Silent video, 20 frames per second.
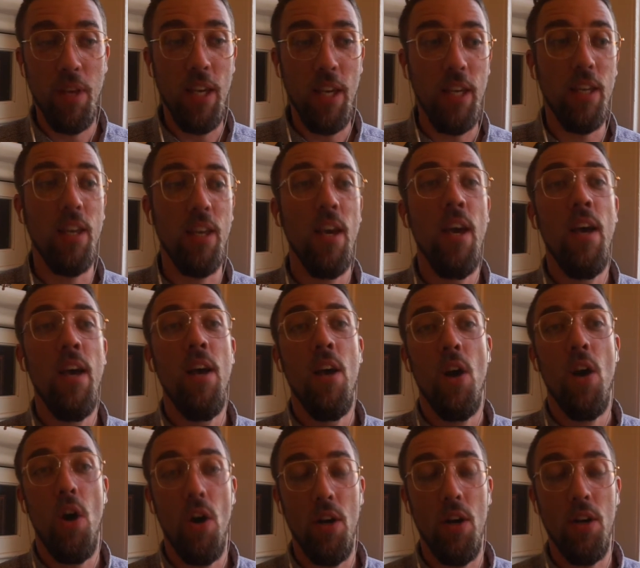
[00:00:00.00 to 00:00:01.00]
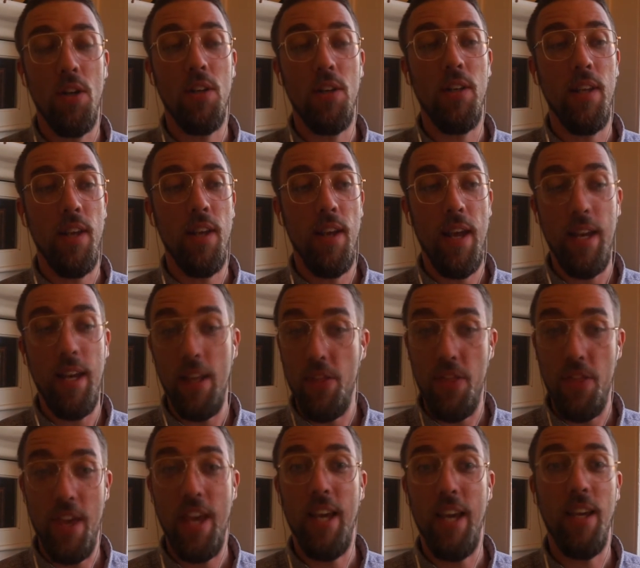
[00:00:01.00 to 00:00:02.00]
speak on
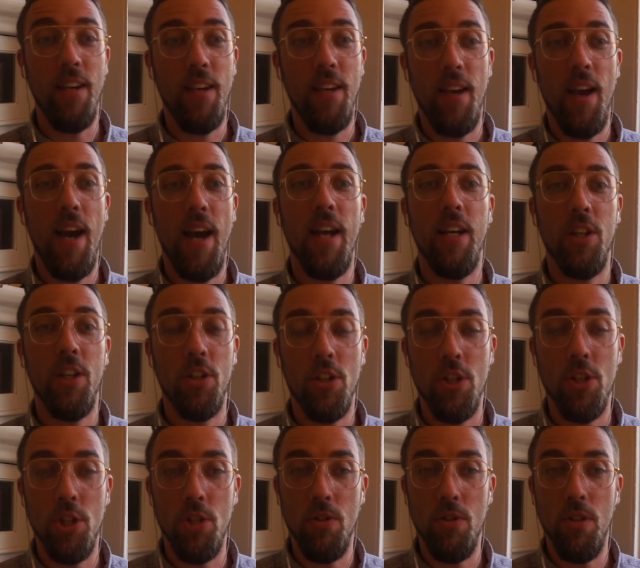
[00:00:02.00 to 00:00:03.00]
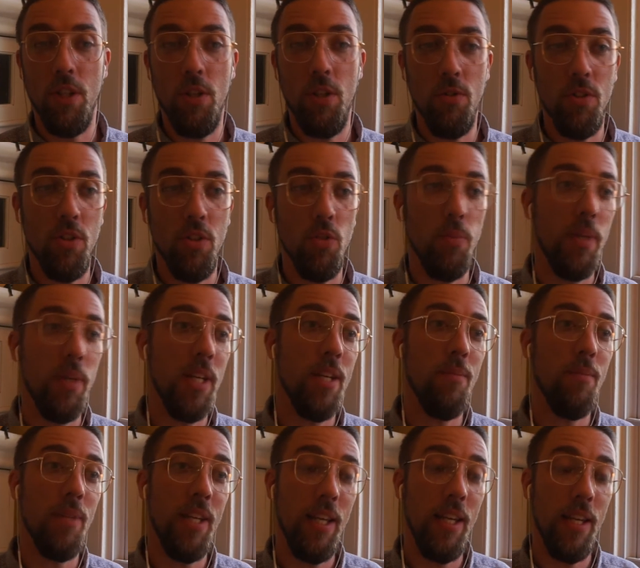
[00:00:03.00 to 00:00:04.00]
anything, I encourage you to YouTube
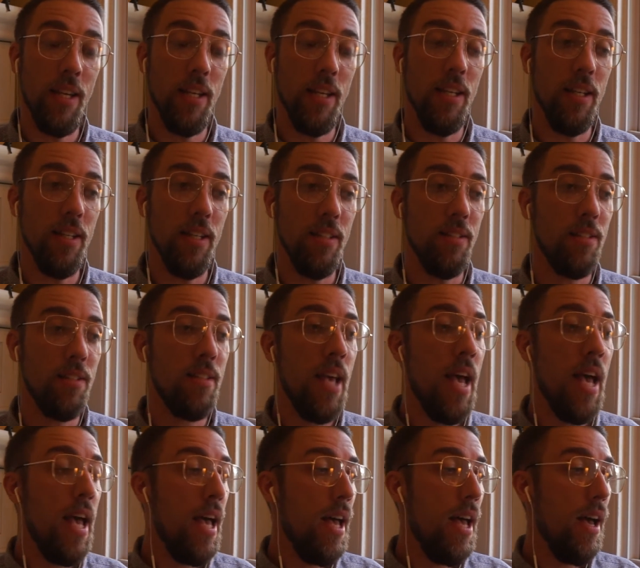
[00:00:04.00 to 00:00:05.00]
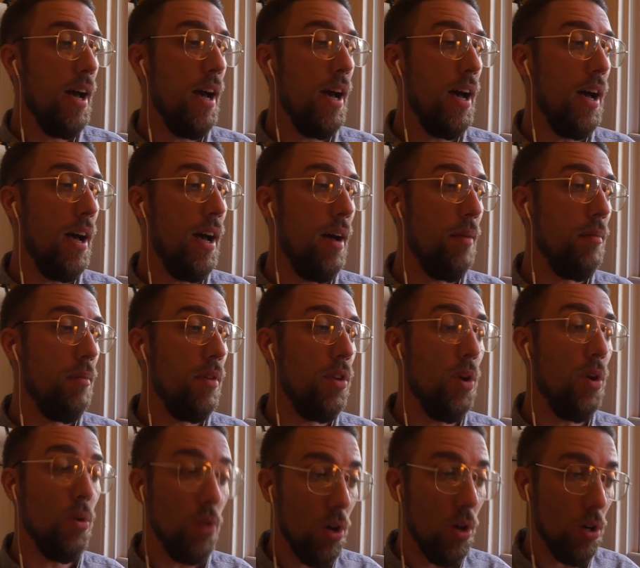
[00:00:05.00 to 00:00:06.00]
him. He is
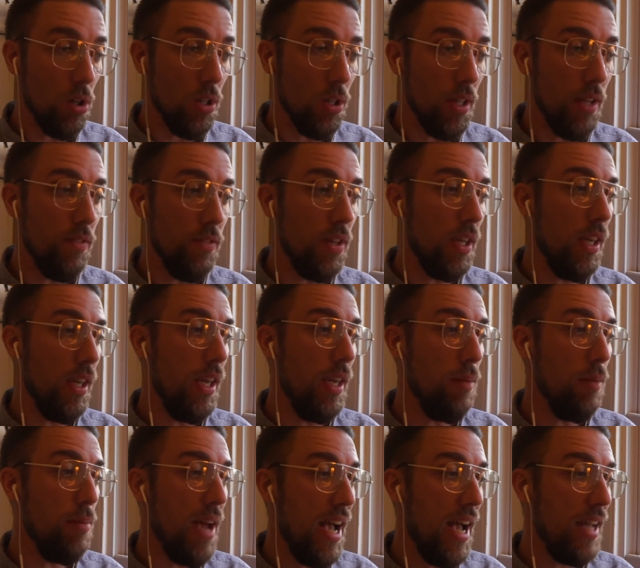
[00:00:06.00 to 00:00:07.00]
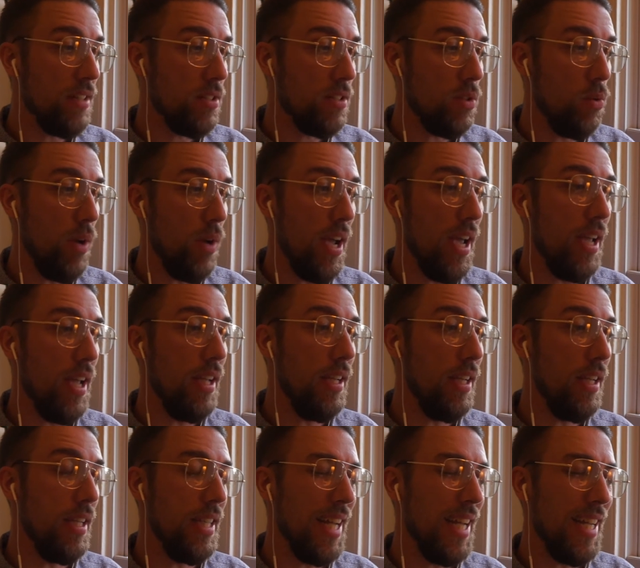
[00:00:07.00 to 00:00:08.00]
no longer living. He passed
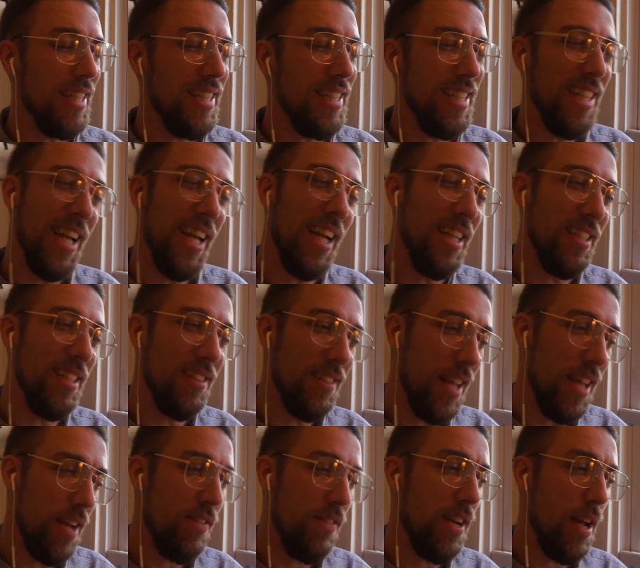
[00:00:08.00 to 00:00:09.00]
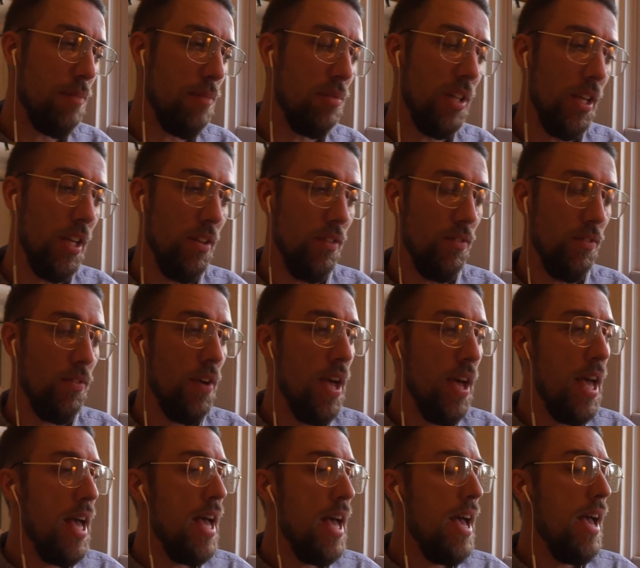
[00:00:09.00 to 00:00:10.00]
away in 1987, I
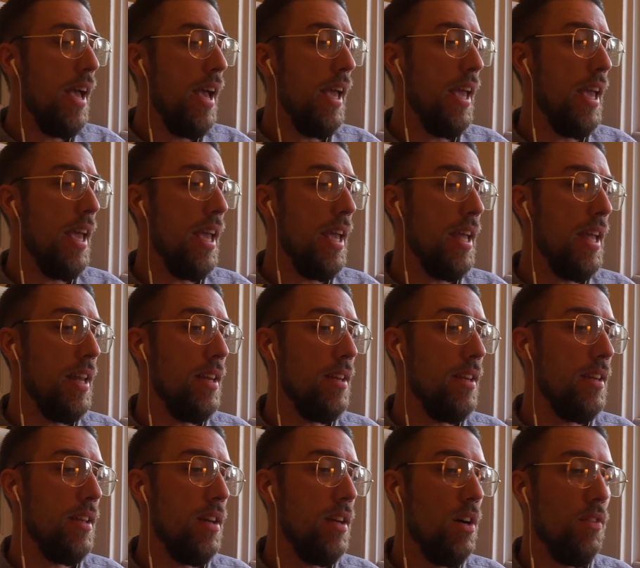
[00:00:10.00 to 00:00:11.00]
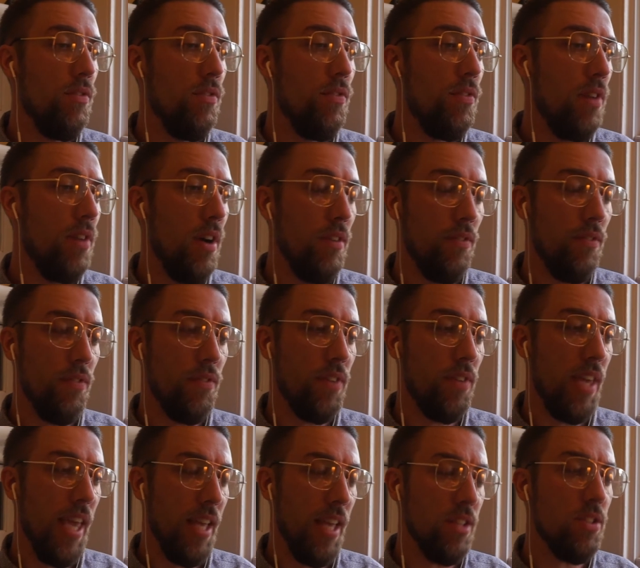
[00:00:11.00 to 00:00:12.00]
believe, and of
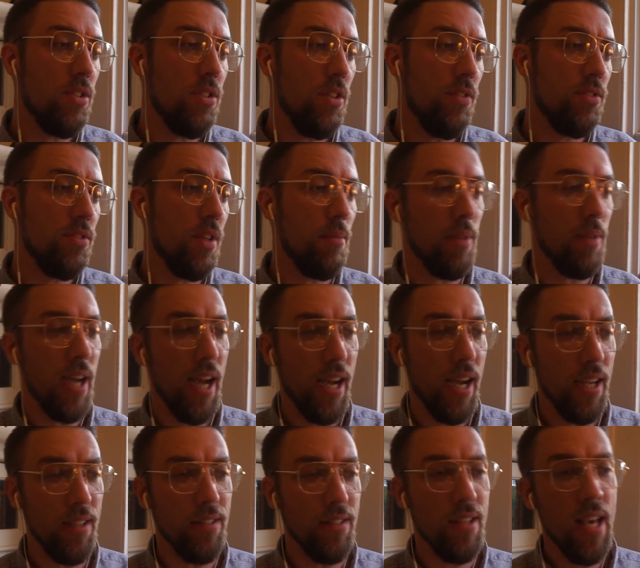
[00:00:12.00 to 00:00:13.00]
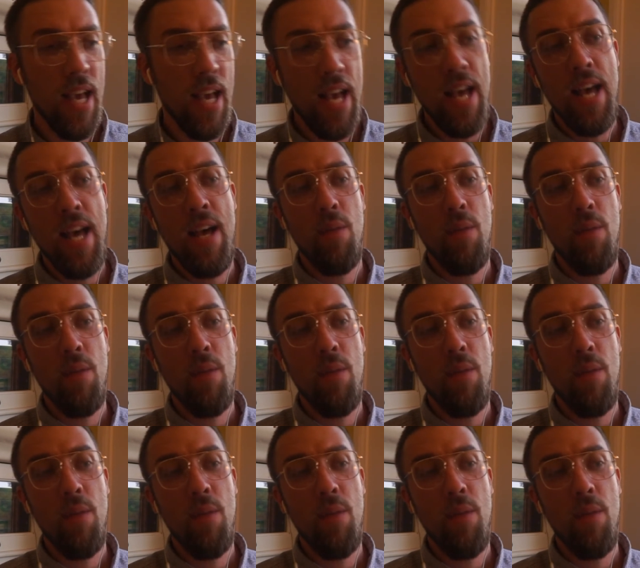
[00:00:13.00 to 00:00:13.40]
cancer of some kind,